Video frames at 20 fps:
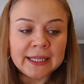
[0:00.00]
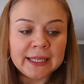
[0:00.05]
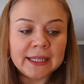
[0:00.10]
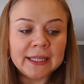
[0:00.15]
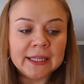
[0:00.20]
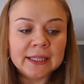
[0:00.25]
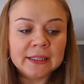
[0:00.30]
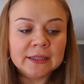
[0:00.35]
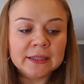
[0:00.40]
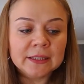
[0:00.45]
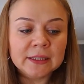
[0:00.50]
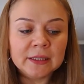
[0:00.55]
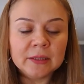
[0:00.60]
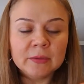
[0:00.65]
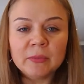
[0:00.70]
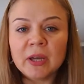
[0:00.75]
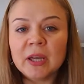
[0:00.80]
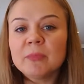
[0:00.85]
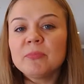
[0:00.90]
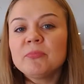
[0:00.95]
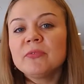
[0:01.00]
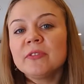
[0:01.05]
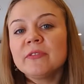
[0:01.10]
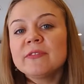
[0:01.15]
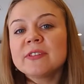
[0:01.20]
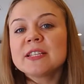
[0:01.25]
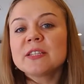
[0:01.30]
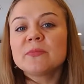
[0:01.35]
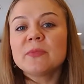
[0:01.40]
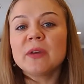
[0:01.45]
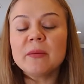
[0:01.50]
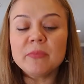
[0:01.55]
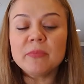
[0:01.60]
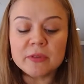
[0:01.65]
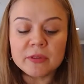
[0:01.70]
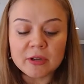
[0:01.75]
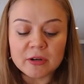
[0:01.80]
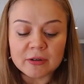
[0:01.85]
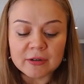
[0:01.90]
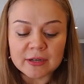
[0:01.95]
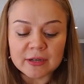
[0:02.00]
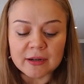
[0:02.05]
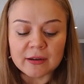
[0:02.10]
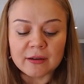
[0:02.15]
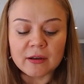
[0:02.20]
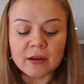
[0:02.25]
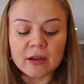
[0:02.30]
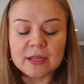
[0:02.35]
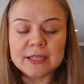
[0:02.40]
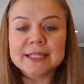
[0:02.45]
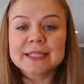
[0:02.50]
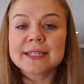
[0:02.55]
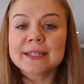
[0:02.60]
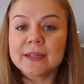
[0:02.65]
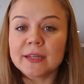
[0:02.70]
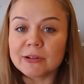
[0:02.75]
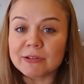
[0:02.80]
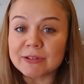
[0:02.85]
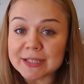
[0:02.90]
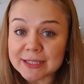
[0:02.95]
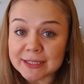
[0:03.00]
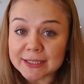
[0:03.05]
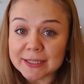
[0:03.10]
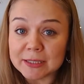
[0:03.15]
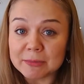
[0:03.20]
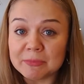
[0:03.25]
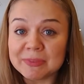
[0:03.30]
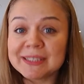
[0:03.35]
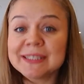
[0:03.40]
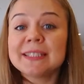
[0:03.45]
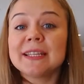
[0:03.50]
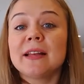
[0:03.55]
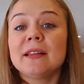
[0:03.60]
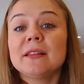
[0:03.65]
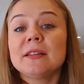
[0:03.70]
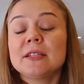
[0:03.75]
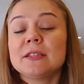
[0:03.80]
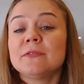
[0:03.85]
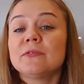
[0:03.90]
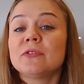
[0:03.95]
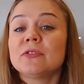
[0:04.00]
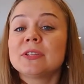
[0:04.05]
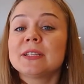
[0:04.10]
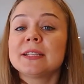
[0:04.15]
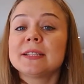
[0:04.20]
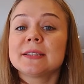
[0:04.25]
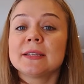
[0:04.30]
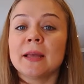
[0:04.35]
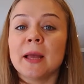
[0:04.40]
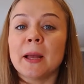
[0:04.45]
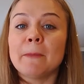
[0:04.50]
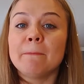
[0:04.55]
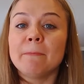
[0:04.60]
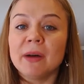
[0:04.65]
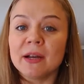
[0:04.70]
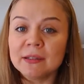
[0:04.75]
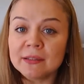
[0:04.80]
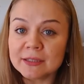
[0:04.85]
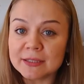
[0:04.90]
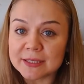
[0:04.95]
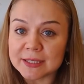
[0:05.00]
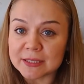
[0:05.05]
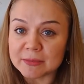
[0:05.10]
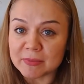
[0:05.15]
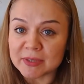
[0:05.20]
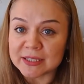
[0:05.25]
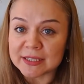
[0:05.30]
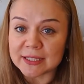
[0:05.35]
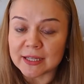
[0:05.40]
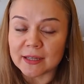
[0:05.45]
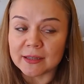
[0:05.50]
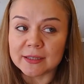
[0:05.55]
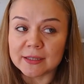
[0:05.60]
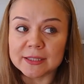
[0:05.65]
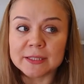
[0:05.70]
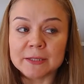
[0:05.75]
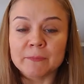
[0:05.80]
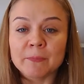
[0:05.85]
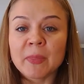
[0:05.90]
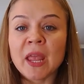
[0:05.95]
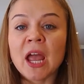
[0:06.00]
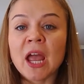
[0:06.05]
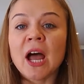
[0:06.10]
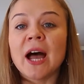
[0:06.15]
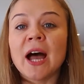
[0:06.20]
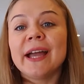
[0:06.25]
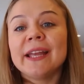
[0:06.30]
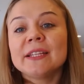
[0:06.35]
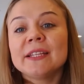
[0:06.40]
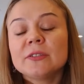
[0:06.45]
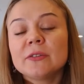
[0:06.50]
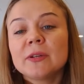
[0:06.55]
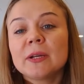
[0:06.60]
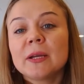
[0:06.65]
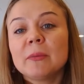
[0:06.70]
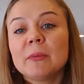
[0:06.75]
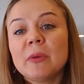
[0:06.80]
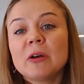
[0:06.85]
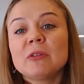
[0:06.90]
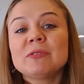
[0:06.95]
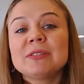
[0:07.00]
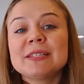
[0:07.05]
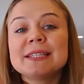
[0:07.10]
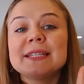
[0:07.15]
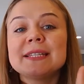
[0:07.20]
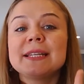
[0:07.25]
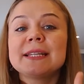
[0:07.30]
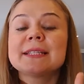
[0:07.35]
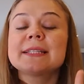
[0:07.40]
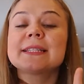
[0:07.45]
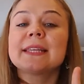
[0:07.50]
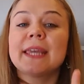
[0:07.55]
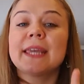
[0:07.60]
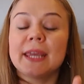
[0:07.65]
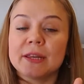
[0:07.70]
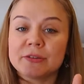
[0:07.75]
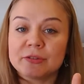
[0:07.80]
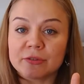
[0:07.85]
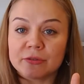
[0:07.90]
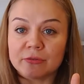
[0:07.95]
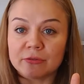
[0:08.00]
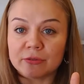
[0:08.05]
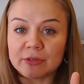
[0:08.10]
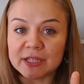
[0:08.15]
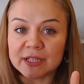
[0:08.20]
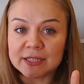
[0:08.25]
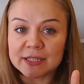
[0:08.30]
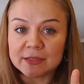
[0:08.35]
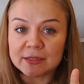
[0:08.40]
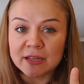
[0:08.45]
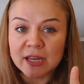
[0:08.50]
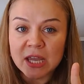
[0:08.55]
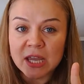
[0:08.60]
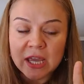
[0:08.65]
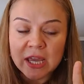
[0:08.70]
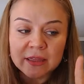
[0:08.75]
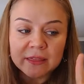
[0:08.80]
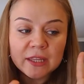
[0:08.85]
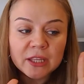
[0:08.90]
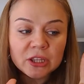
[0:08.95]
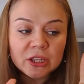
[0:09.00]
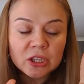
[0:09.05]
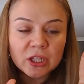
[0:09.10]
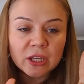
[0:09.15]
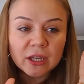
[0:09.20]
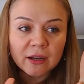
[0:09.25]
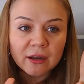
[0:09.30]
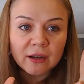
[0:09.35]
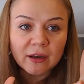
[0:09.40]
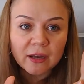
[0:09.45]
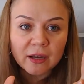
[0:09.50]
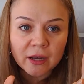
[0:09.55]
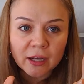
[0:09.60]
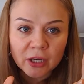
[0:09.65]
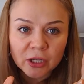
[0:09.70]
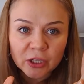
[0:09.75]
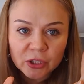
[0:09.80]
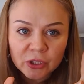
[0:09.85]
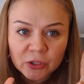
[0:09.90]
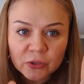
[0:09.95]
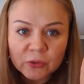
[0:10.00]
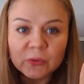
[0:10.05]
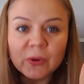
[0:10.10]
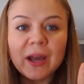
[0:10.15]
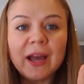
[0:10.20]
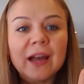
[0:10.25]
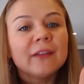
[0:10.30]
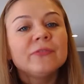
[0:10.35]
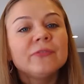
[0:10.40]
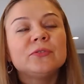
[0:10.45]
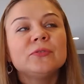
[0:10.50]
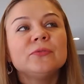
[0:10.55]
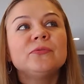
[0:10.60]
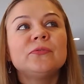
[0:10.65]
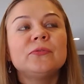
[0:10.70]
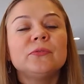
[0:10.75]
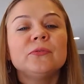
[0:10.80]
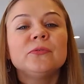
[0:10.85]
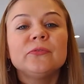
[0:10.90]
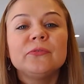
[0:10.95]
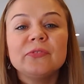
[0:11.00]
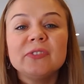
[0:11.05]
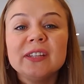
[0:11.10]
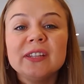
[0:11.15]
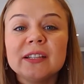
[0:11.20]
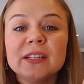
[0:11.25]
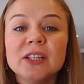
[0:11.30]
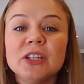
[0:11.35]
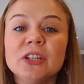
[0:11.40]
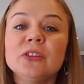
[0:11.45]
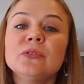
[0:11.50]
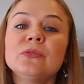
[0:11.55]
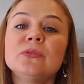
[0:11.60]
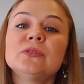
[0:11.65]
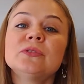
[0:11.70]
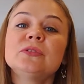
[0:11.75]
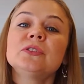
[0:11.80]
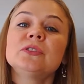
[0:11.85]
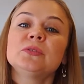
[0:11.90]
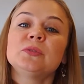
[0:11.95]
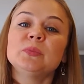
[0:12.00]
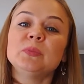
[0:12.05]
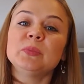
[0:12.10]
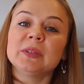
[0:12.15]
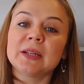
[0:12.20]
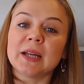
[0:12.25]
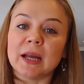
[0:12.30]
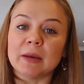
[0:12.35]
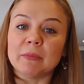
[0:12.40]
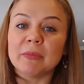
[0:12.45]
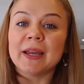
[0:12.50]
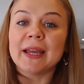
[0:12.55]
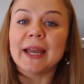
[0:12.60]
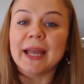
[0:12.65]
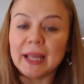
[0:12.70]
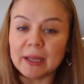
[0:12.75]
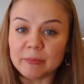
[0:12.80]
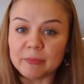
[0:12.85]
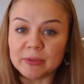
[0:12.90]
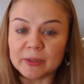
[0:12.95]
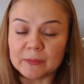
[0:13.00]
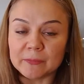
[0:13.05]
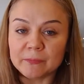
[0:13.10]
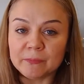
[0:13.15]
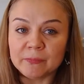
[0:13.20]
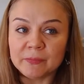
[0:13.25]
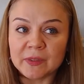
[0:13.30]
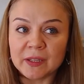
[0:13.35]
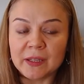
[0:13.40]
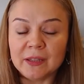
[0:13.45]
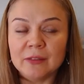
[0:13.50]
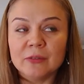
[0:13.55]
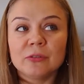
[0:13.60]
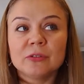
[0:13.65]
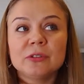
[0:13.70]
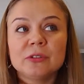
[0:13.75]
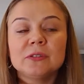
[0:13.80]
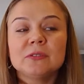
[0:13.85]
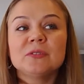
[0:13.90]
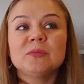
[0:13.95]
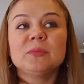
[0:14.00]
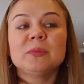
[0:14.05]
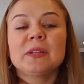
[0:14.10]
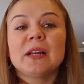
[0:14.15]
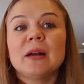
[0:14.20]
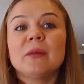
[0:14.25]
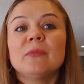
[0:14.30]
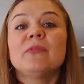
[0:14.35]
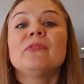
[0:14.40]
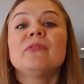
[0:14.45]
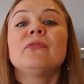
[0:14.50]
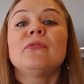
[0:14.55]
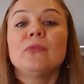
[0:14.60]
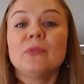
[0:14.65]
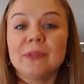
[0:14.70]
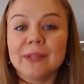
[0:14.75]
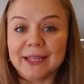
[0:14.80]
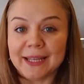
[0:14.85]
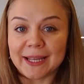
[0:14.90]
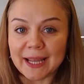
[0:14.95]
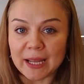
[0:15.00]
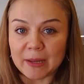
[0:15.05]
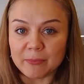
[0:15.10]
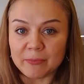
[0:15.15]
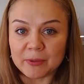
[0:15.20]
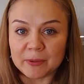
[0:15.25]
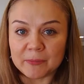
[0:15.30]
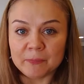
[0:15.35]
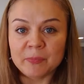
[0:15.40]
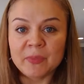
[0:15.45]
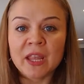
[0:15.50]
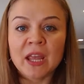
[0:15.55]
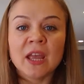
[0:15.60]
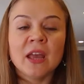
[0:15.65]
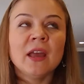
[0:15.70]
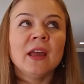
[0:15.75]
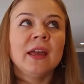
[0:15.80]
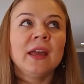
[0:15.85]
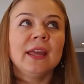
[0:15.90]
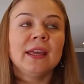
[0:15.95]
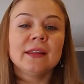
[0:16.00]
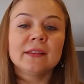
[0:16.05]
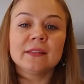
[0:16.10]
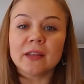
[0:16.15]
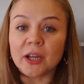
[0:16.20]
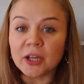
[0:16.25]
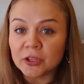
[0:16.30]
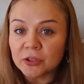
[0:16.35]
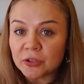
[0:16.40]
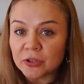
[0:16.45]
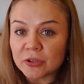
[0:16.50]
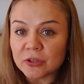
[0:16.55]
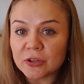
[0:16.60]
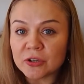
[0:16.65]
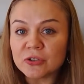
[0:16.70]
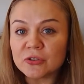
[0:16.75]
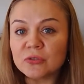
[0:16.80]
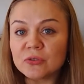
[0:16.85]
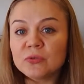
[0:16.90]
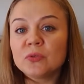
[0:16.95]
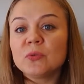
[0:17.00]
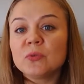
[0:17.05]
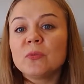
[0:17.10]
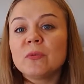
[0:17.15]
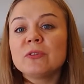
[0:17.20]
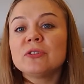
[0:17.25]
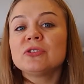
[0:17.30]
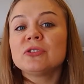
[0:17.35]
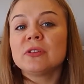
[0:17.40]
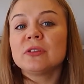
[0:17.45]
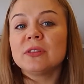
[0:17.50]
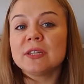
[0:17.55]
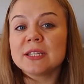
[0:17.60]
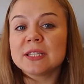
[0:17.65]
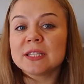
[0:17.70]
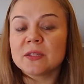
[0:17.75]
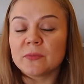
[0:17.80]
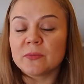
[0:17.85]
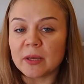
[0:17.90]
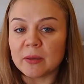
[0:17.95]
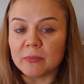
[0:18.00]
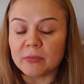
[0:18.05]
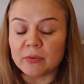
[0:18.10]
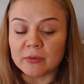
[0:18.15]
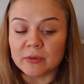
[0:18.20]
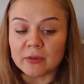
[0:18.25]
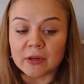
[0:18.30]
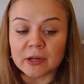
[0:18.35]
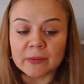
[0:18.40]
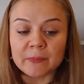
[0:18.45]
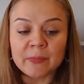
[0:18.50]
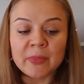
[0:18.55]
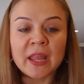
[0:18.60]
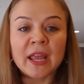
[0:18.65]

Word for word: And in my previous webinar, uh, scarcity mentality versus abundance mentality, I talk about six categories that uh, you have to fulfill in order to become happy, in order to become fully happy. And I encourage you to watch this webinar.